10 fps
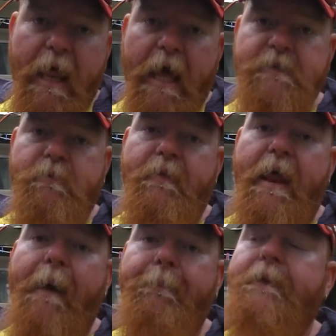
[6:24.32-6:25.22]
last one
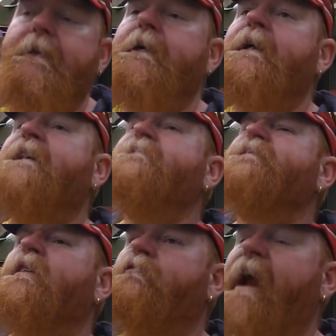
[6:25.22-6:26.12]
that happened.
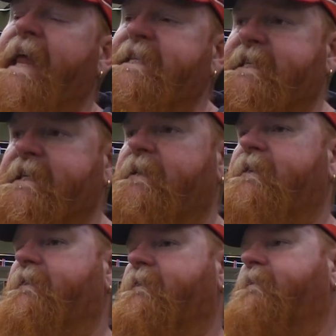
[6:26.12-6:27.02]
Rancid,
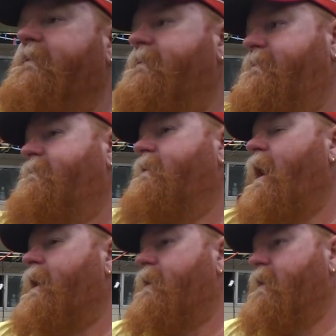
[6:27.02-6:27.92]

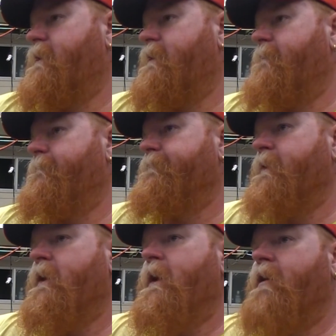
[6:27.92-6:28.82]
like
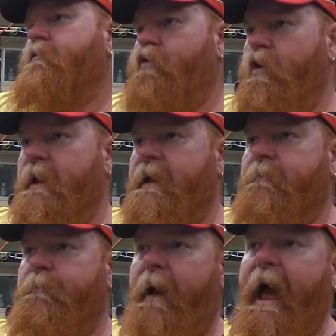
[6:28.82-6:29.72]
really
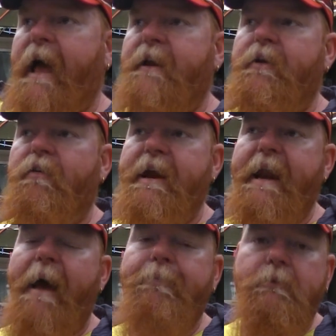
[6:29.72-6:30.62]
bad green
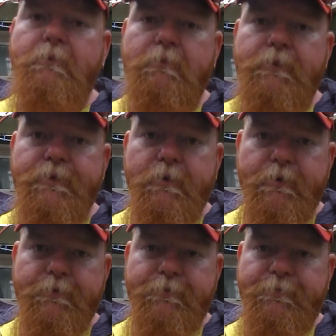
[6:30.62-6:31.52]
apple sort
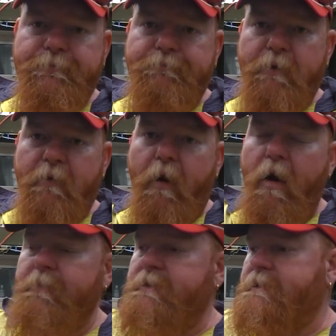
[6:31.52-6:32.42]
of
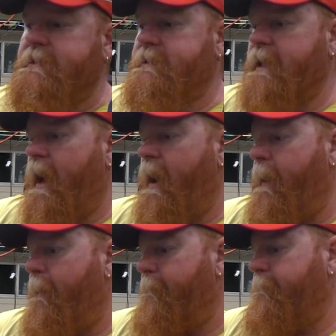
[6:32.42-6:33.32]
aromas,
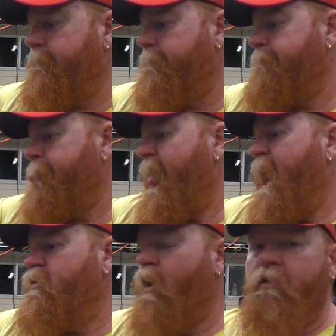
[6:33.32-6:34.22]

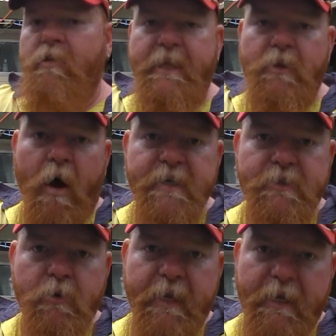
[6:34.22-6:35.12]
not really nice
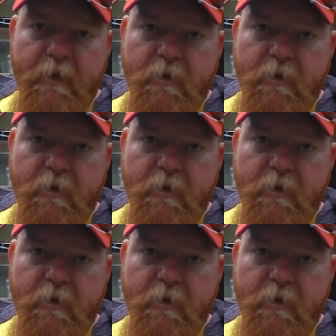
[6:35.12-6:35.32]
looking